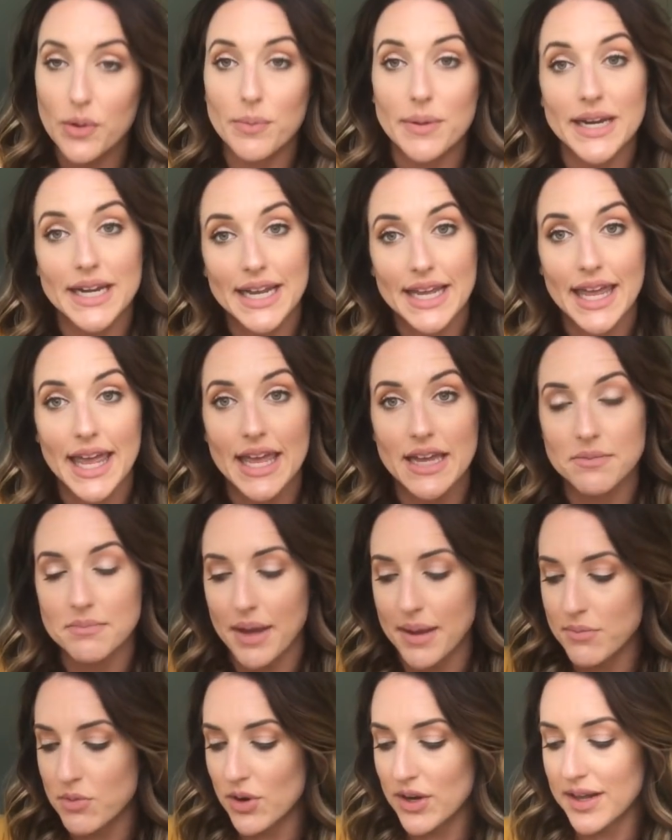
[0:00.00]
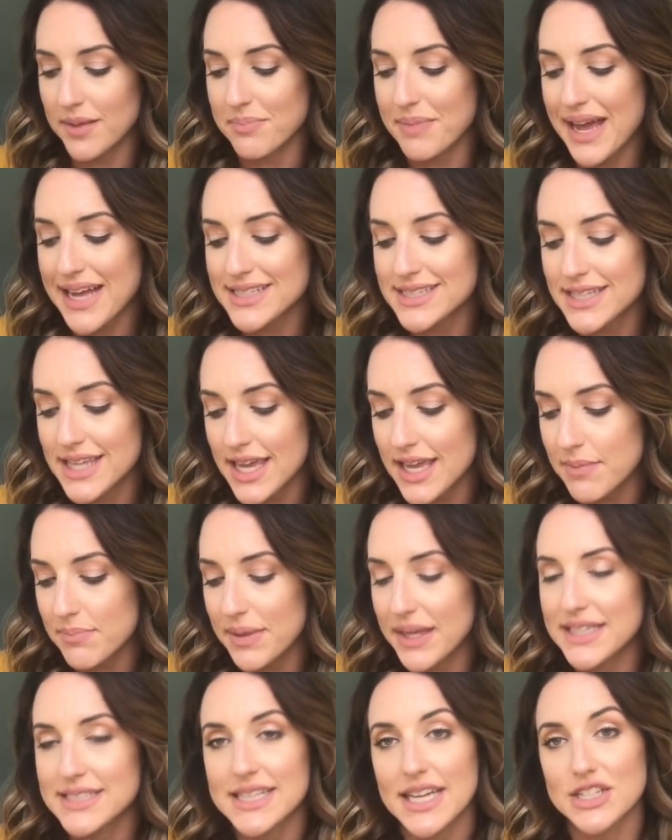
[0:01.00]
we're reading in my morning basket
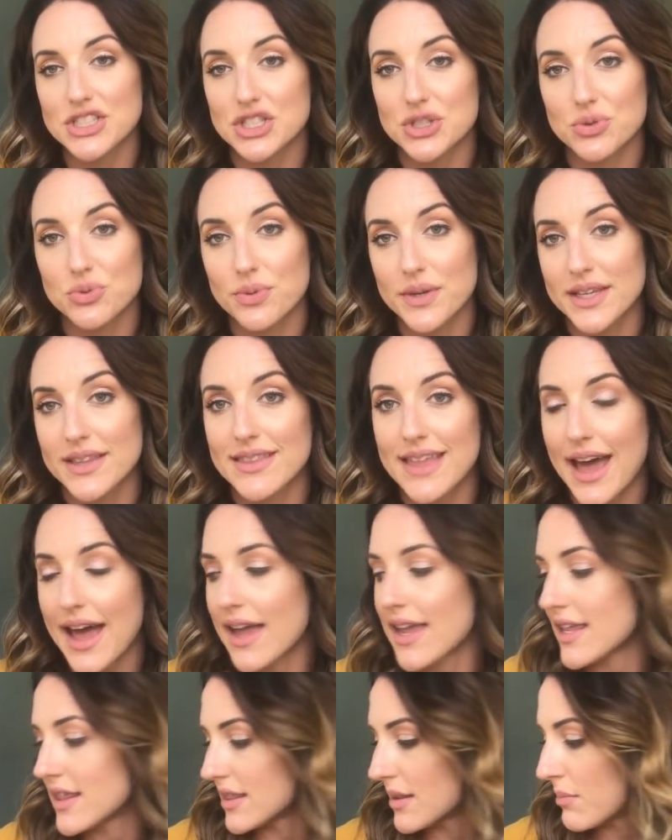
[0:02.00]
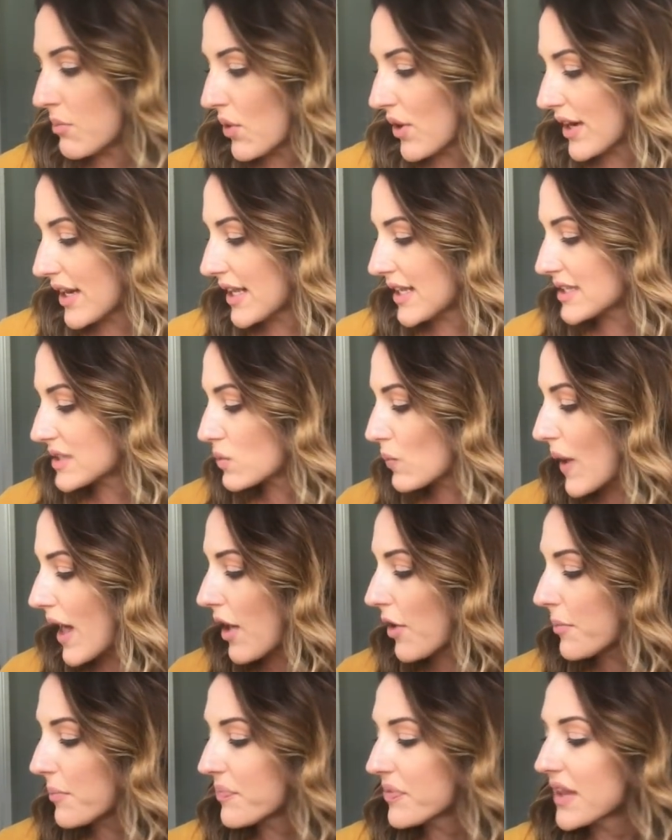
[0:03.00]
because I do read that in the morning as
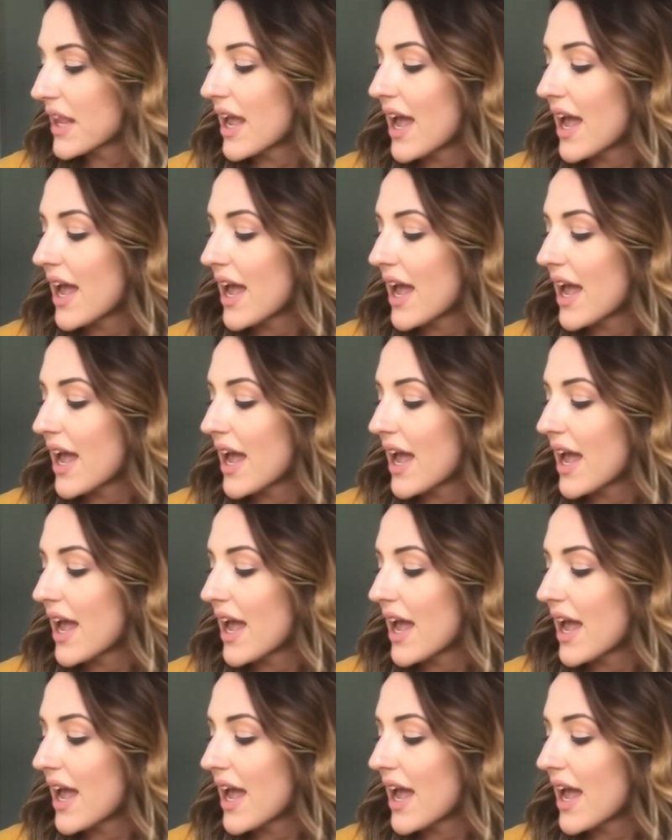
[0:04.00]
well.